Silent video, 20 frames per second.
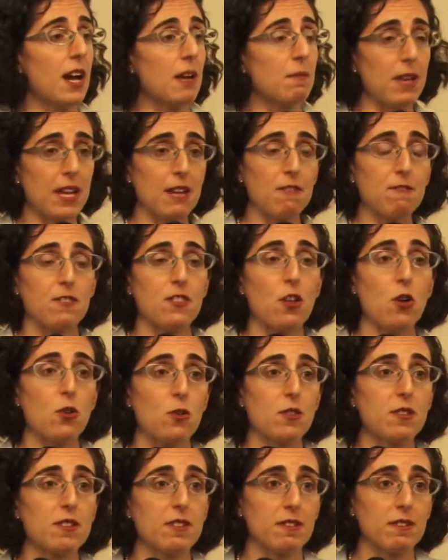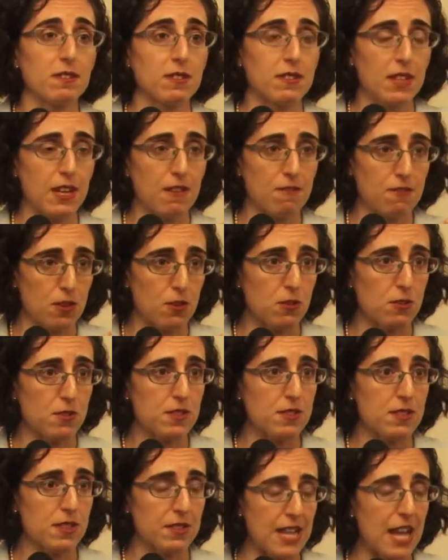if
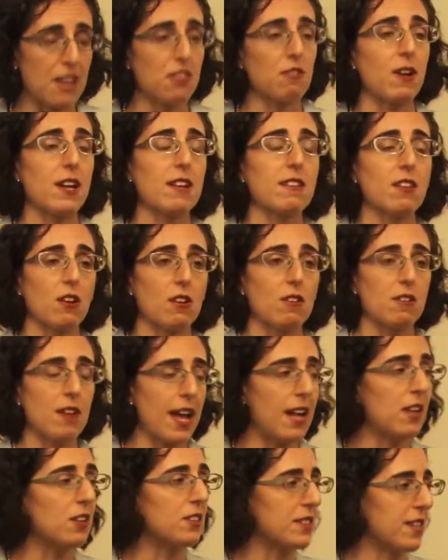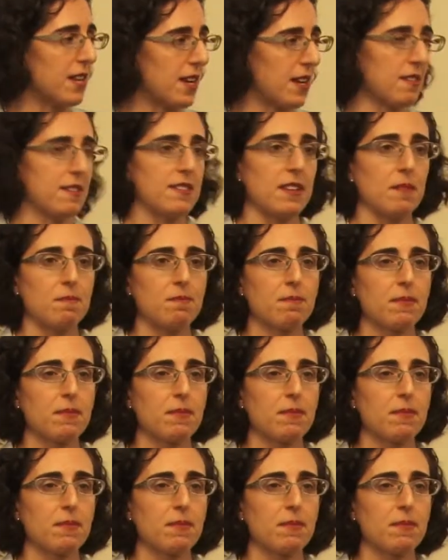those death rates are held constant?